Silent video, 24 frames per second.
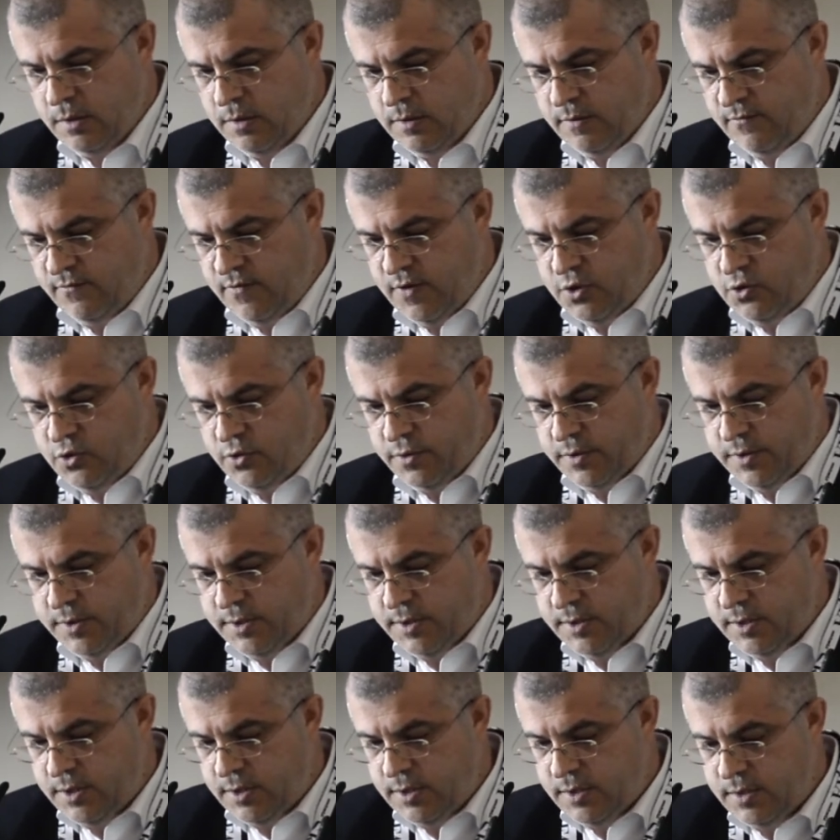
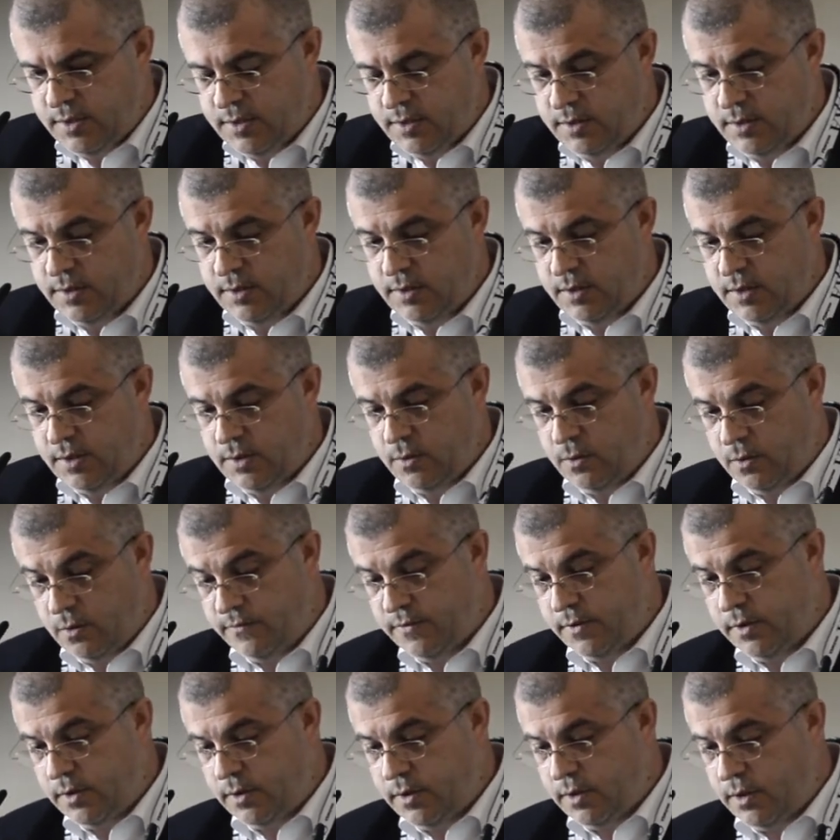figures
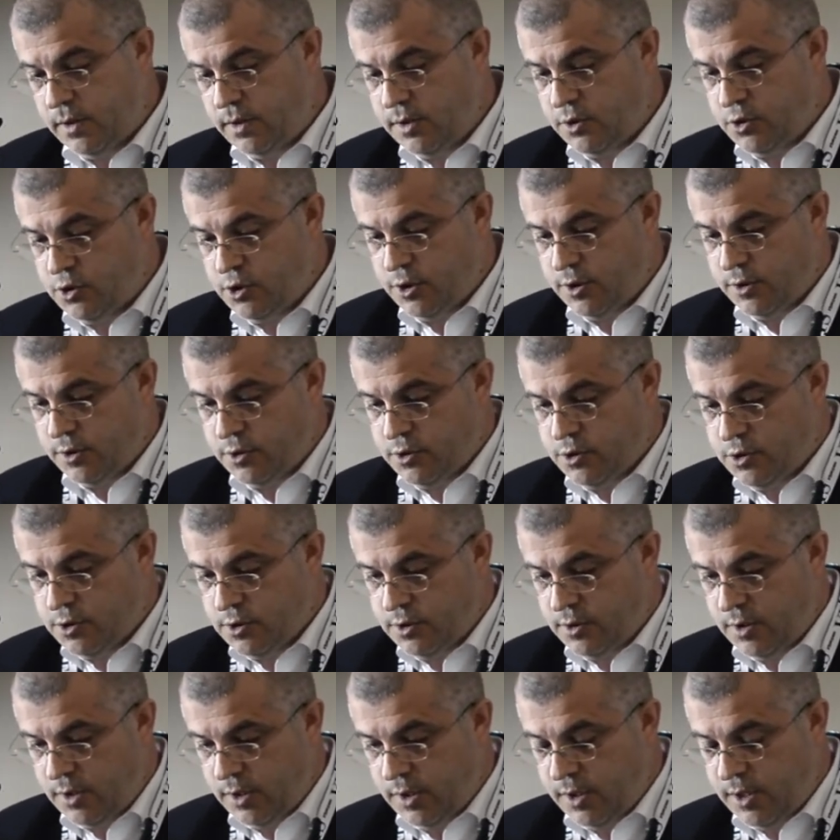of the early
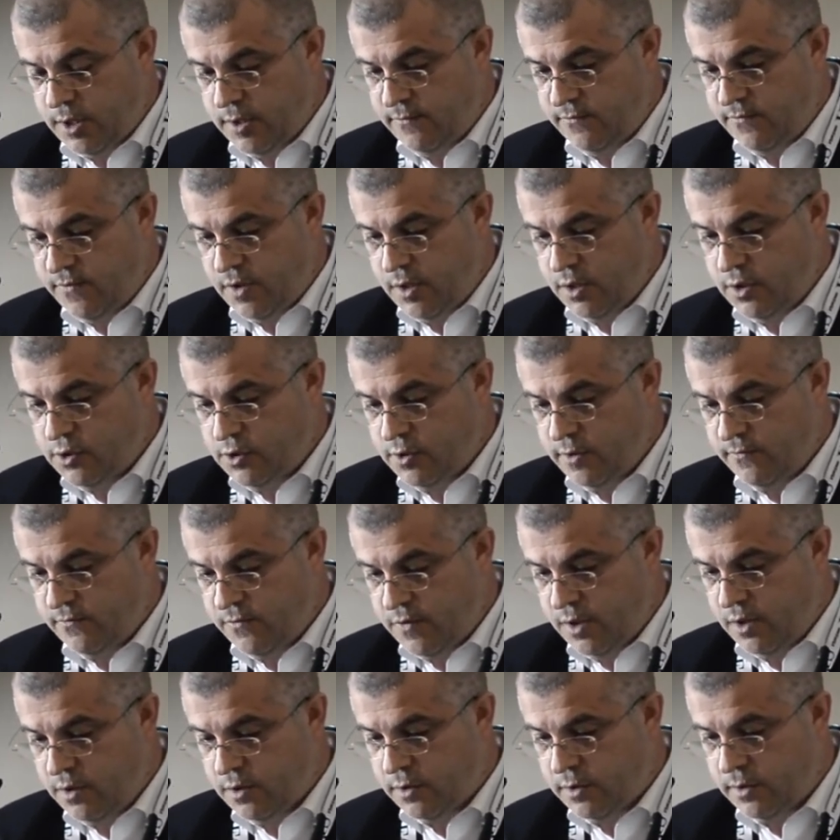Church, a key
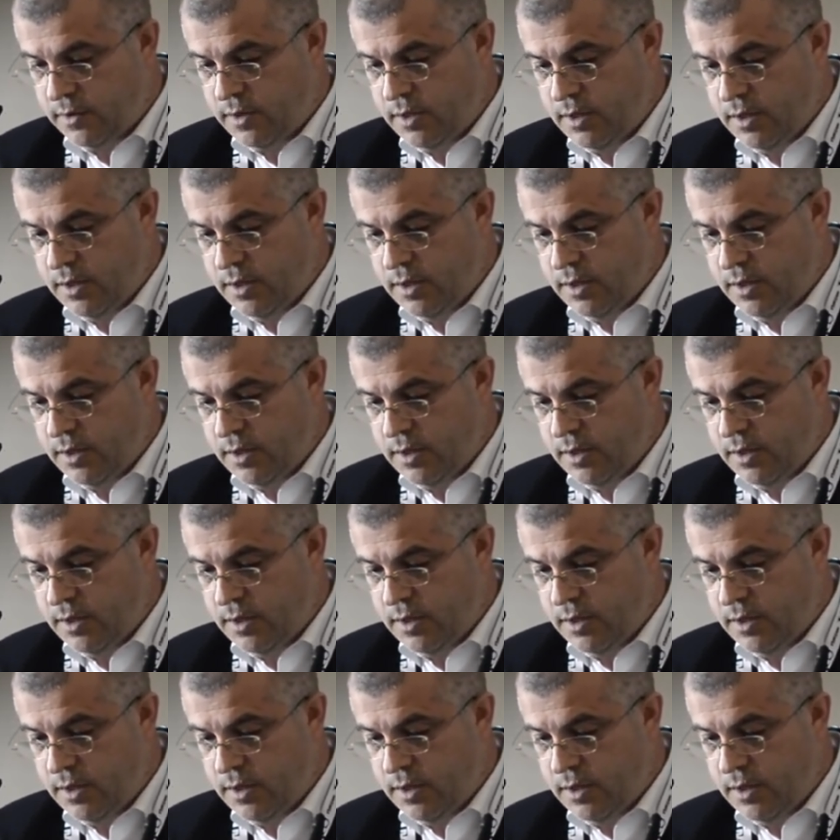figure